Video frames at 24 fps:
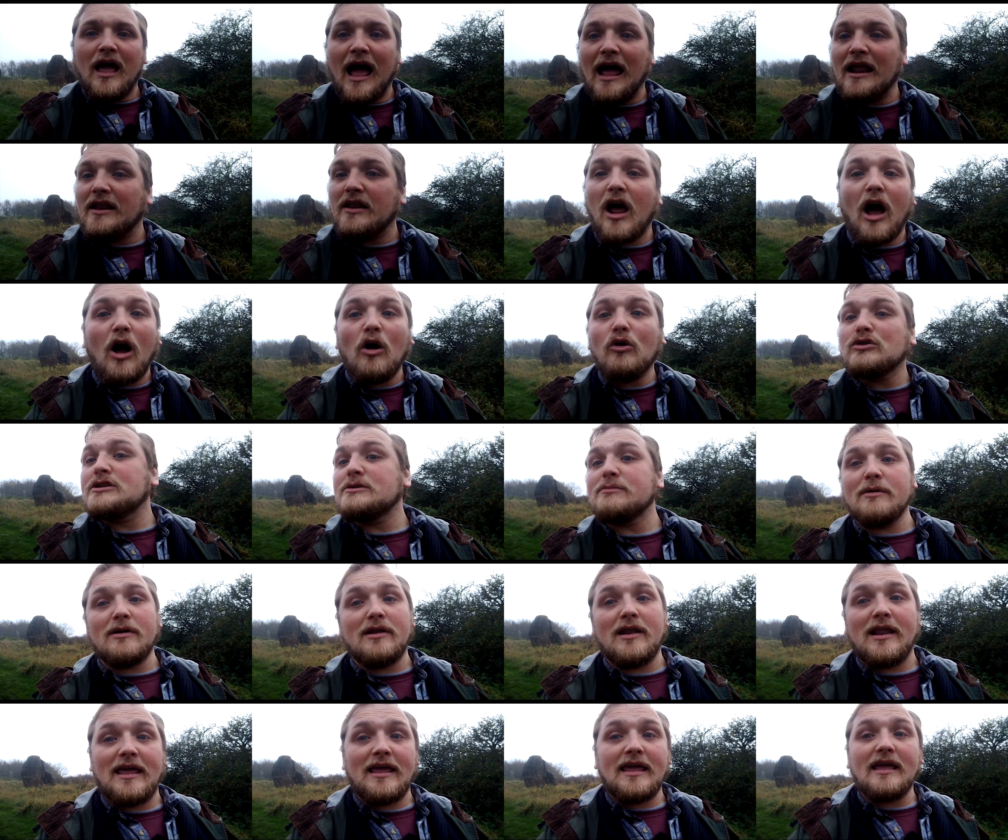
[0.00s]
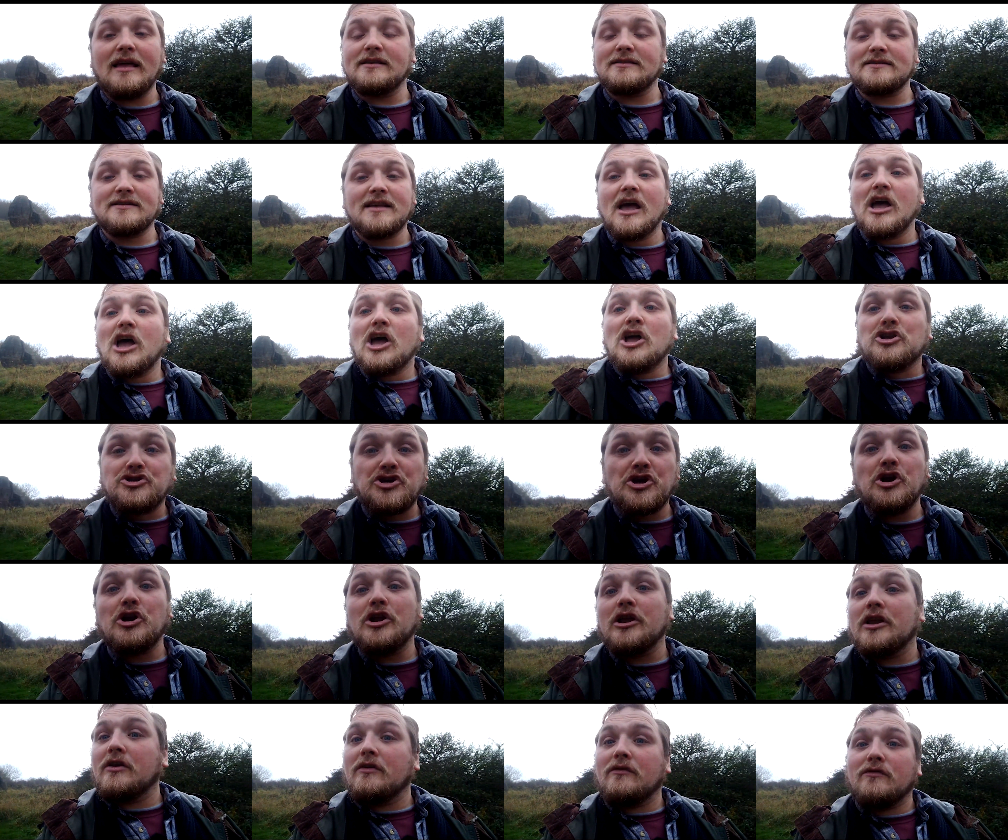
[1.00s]
And ultimately, as
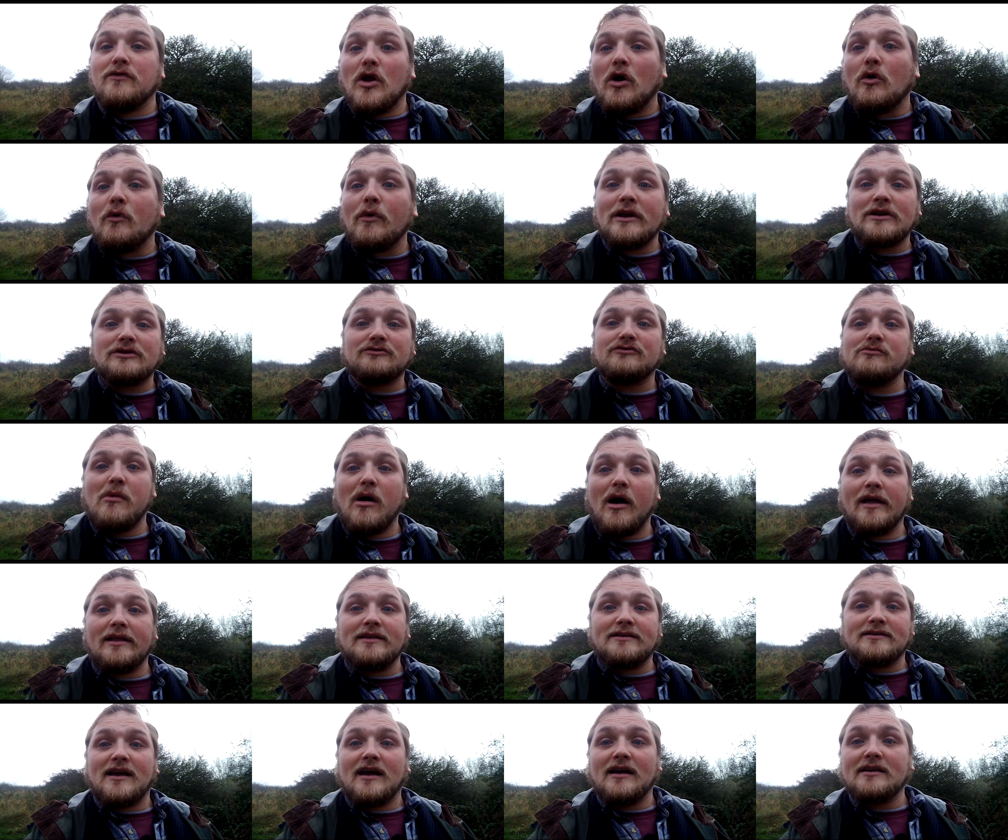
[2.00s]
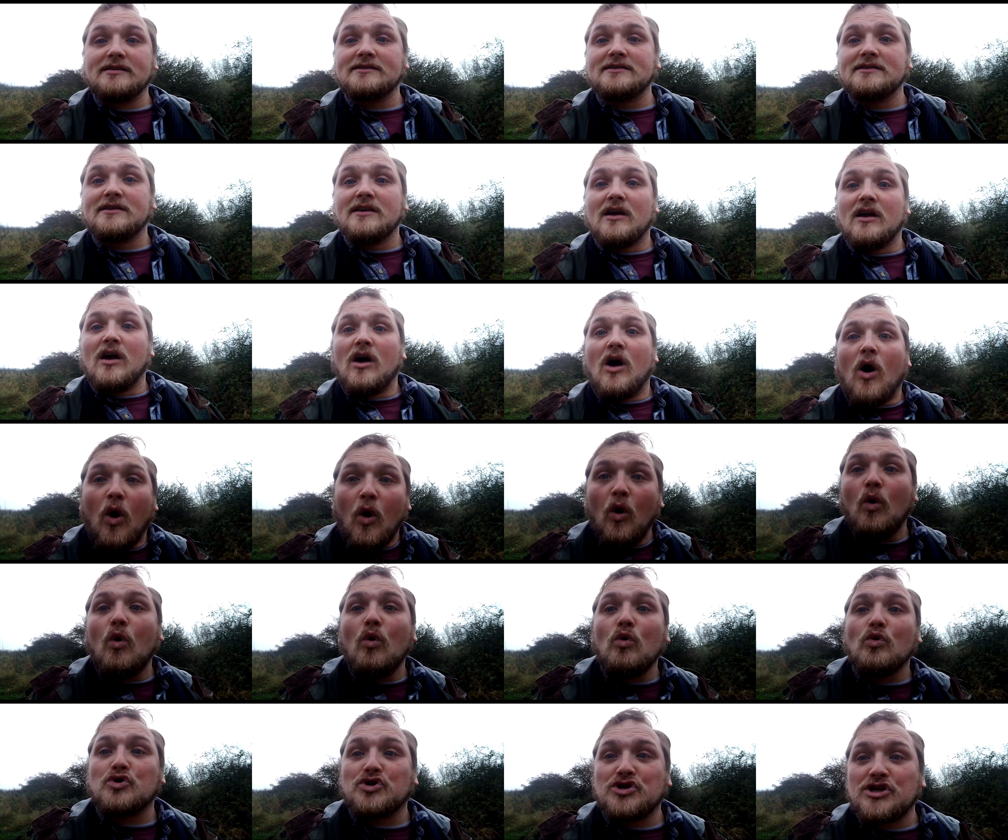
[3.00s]
Julian of Norwich reminds us,
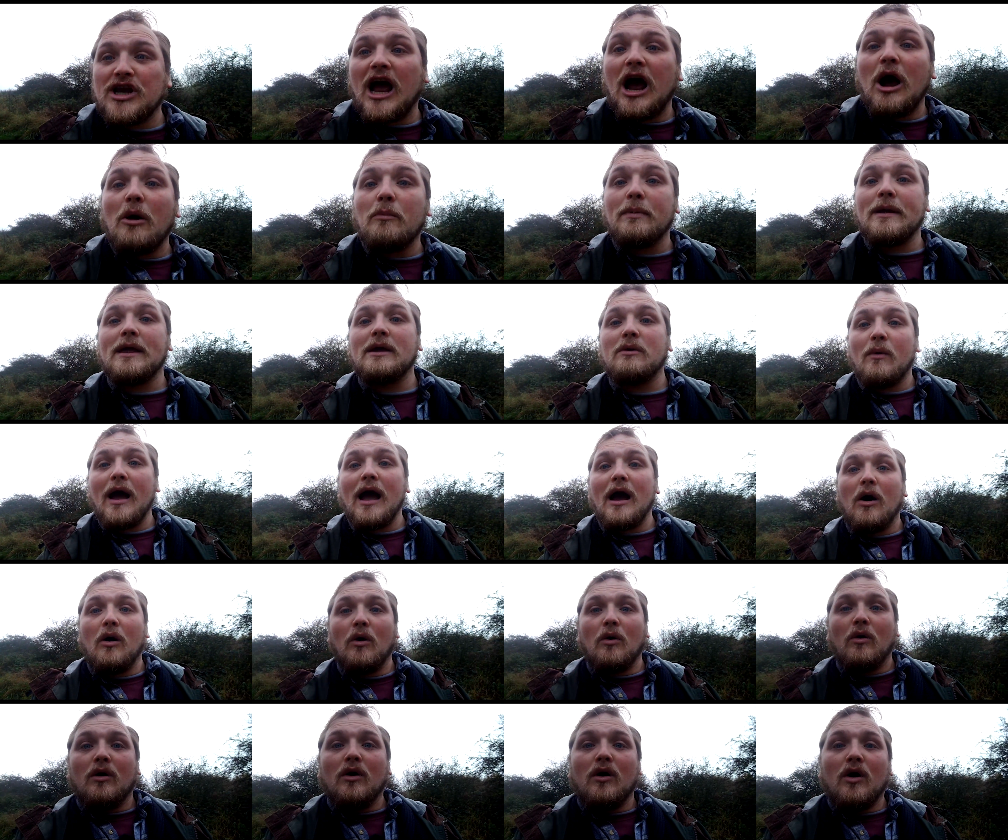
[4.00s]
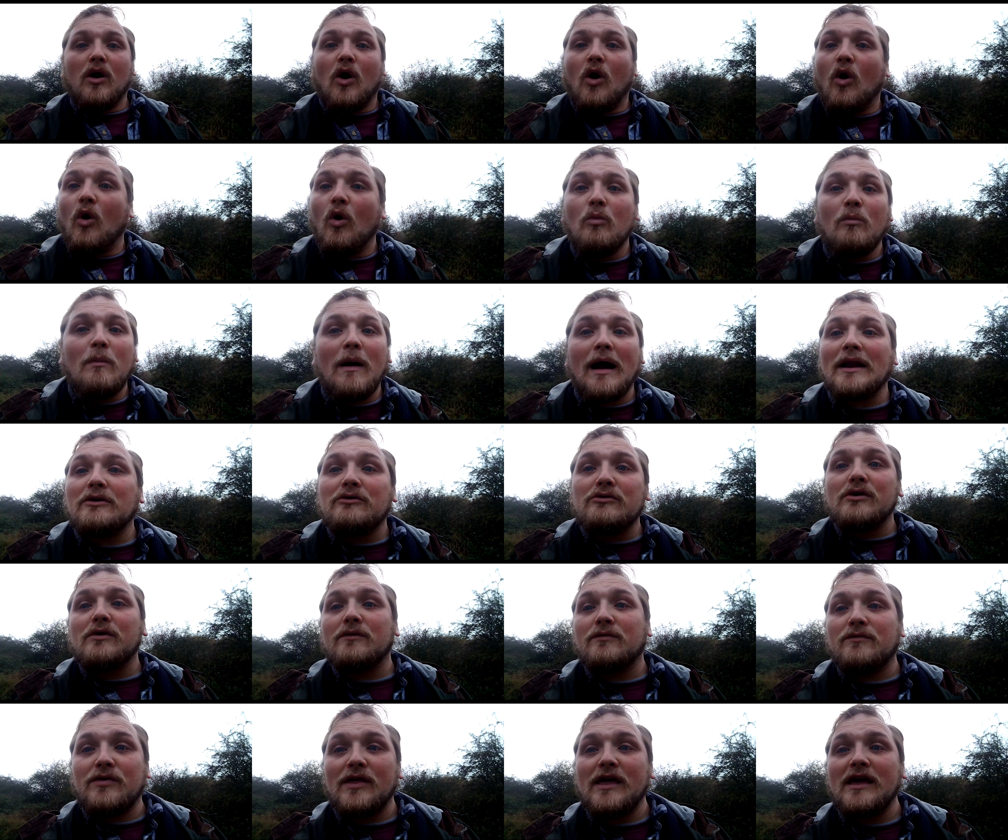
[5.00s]
all shall be well, all manner
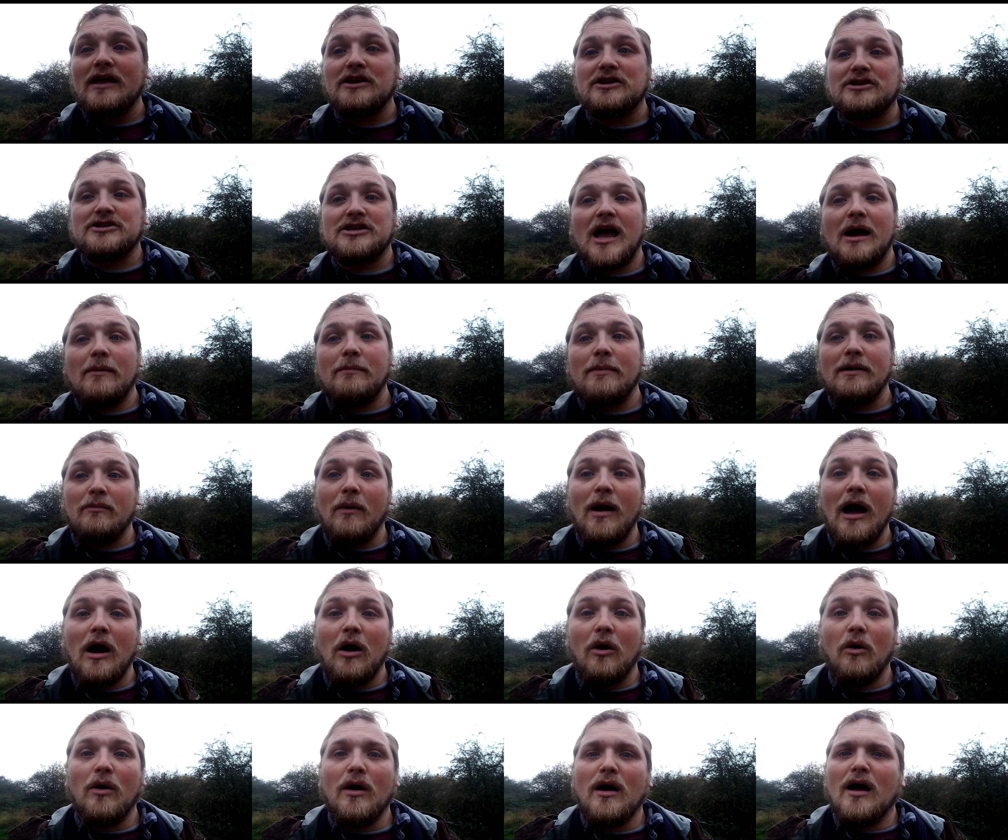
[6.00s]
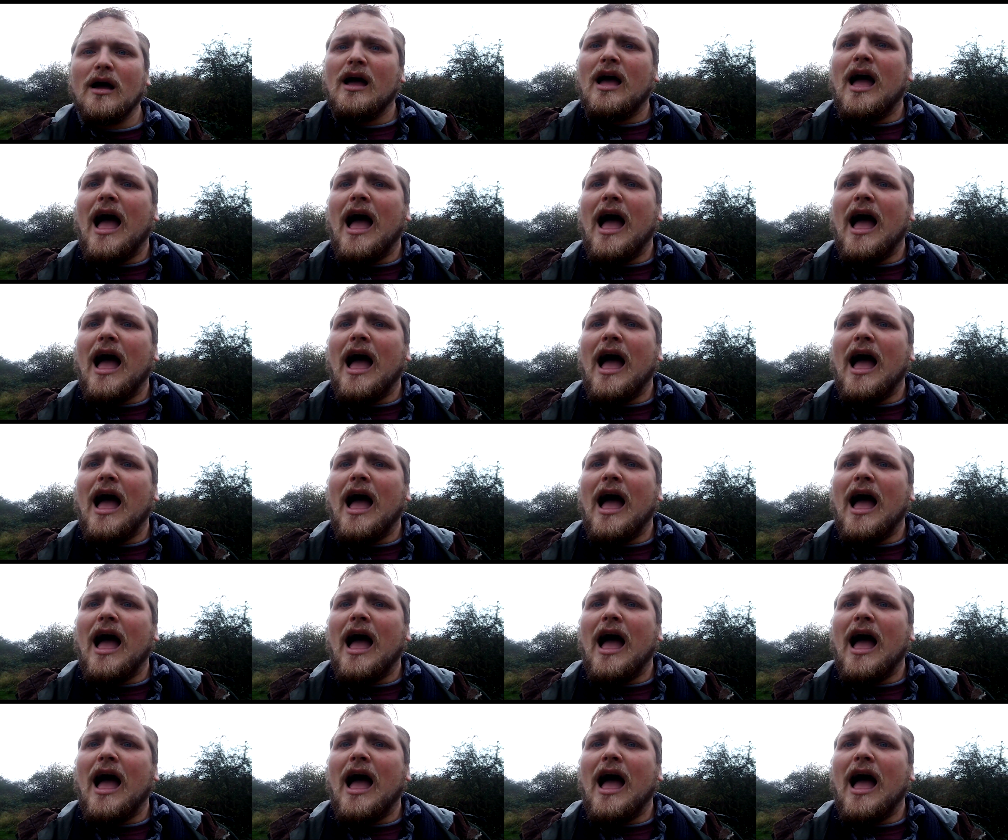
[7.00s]
of things shall be well.